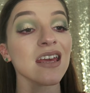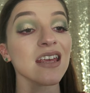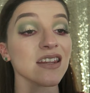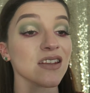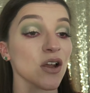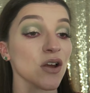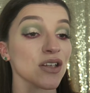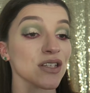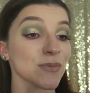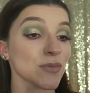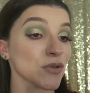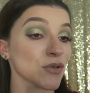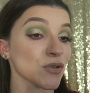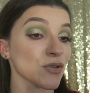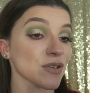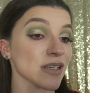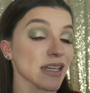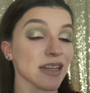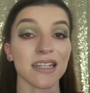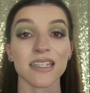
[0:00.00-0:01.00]
It's
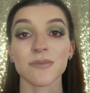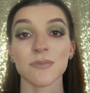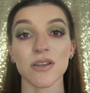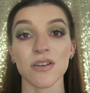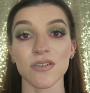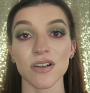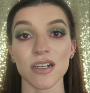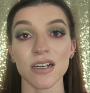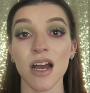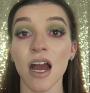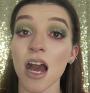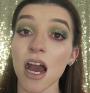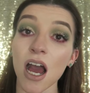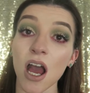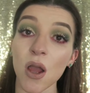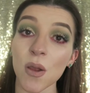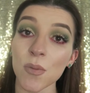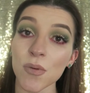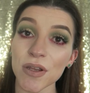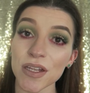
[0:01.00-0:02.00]
noticeable in this mirror.
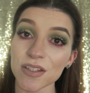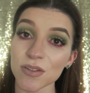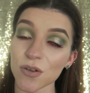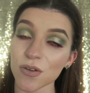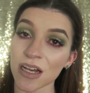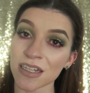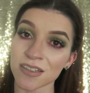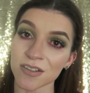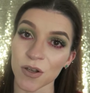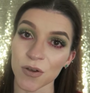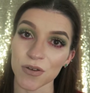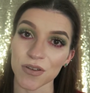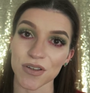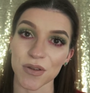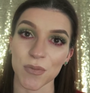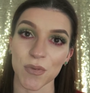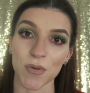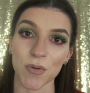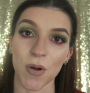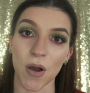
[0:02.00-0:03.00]
Hoping it's not as
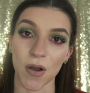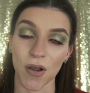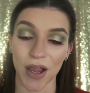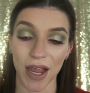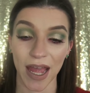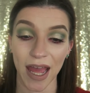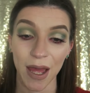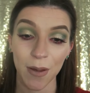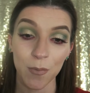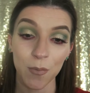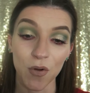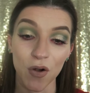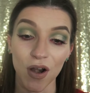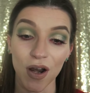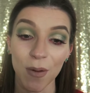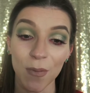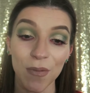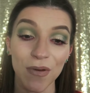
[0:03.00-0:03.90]
noticeable on camera,